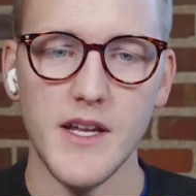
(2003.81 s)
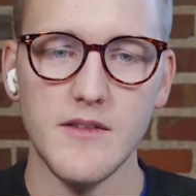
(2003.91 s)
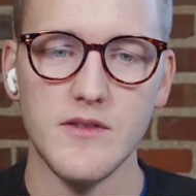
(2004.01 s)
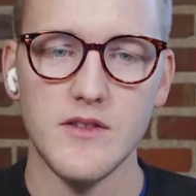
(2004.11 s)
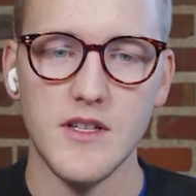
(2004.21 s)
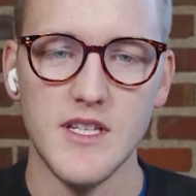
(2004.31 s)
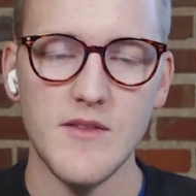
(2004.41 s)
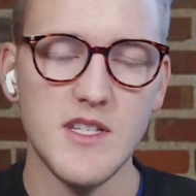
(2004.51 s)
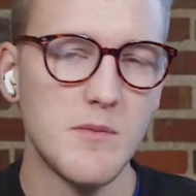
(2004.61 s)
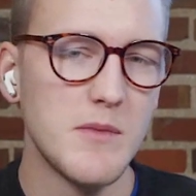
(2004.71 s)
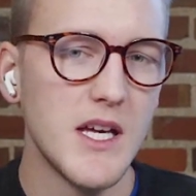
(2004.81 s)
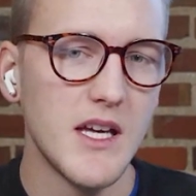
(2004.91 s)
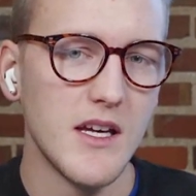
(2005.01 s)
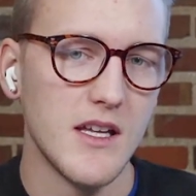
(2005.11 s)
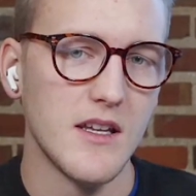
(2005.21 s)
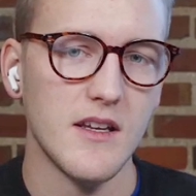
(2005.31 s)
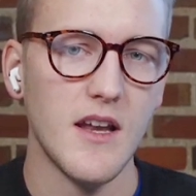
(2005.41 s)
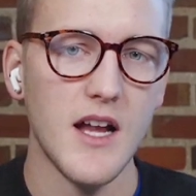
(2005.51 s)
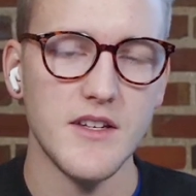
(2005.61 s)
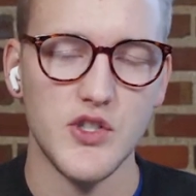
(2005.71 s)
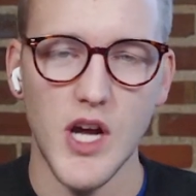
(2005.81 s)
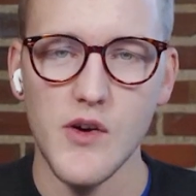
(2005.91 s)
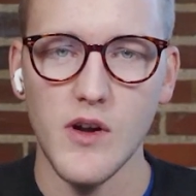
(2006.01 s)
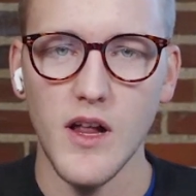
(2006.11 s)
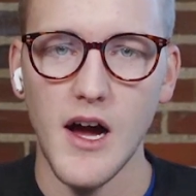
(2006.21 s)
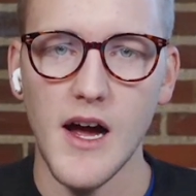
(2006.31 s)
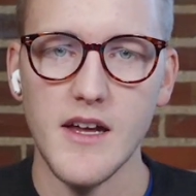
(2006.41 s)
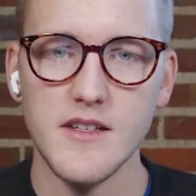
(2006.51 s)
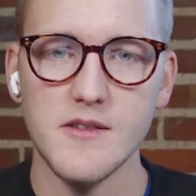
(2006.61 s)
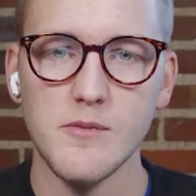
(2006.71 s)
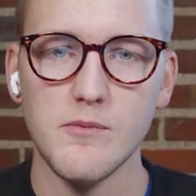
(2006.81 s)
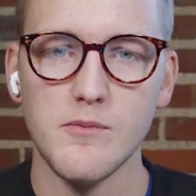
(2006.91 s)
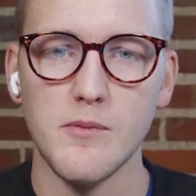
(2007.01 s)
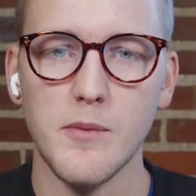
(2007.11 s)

But it seems to me, and not to generalize,